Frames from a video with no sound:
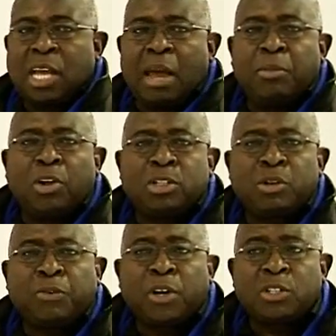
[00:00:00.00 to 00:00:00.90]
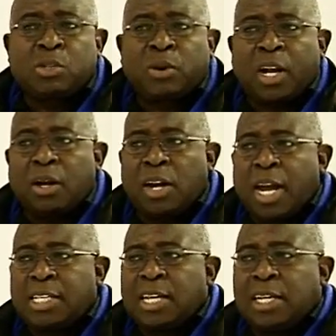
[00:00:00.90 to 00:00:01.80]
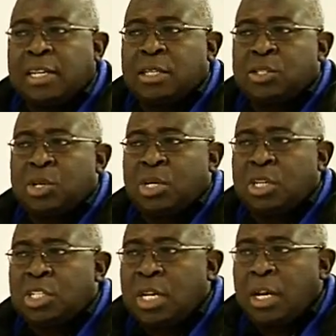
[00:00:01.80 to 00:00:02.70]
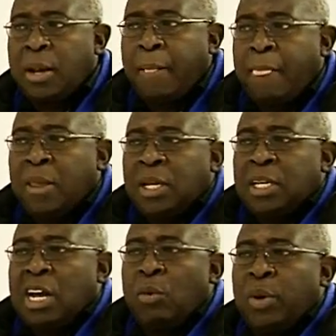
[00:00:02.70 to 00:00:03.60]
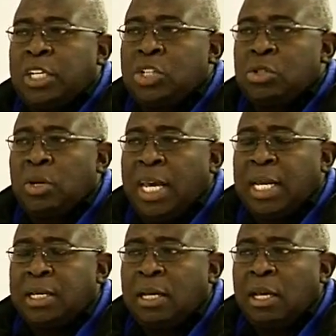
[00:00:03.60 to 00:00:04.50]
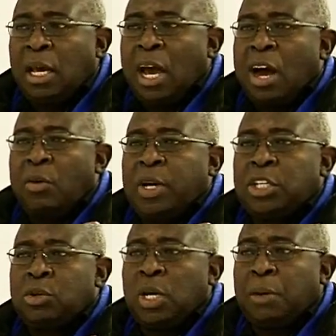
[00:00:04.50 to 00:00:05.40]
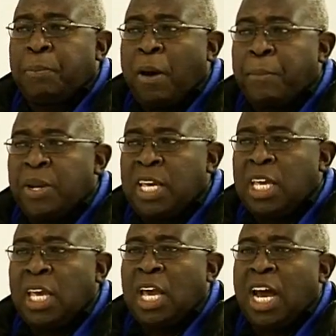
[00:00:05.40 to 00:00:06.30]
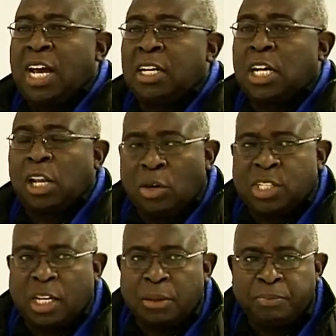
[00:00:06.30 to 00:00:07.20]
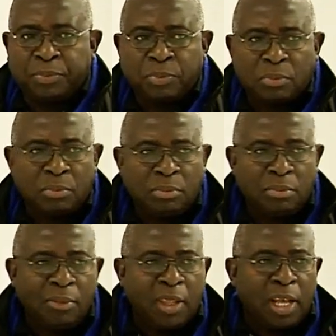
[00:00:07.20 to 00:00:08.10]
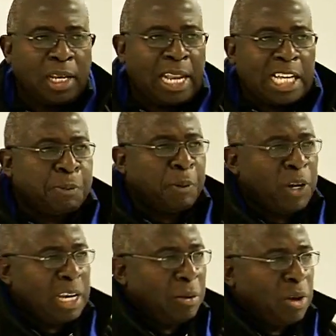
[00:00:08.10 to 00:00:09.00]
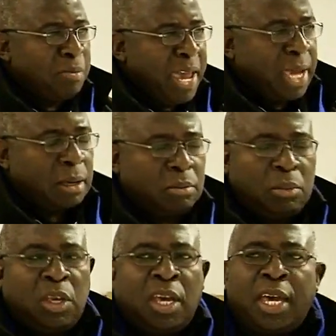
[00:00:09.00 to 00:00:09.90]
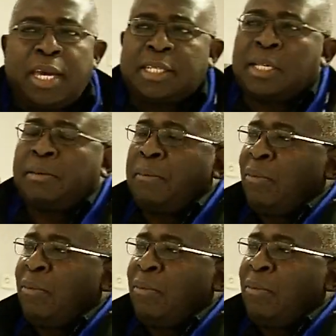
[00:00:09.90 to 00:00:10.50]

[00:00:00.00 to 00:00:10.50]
time also for us to recognize that it is urgent that we do it, and we do it properly and close it. A last point I will make is,